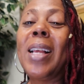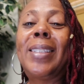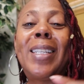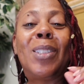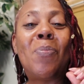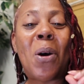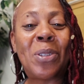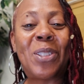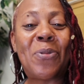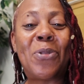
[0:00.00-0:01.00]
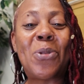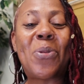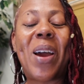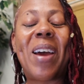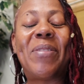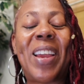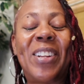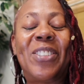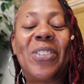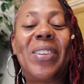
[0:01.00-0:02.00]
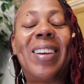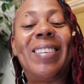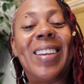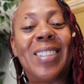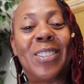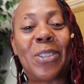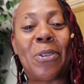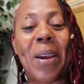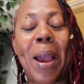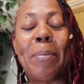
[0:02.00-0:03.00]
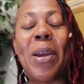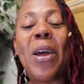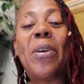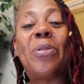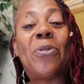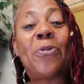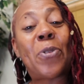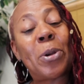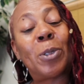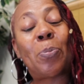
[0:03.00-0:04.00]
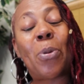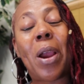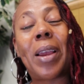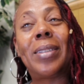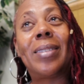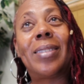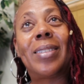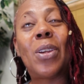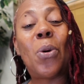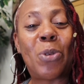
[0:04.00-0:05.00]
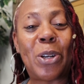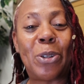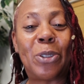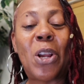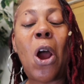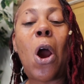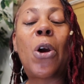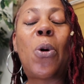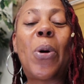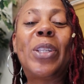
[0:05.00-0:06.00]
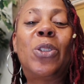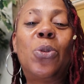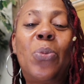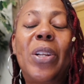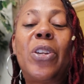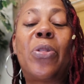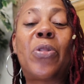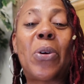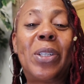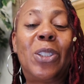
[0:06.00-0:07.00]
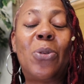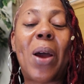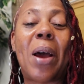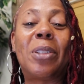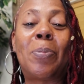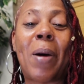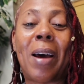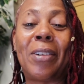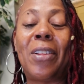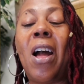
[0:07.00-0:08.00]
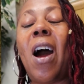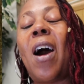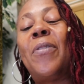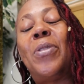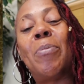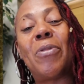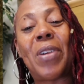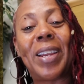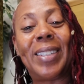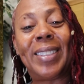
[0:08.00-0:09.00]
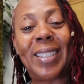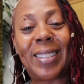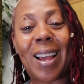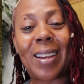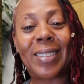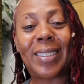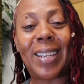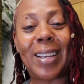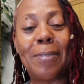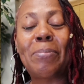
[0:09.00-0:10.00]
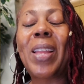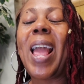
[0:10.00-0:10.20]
since most of you have entered in Instagram, the first prize winners are going to win the 32 ounce bottle of the Moringa Detox Tea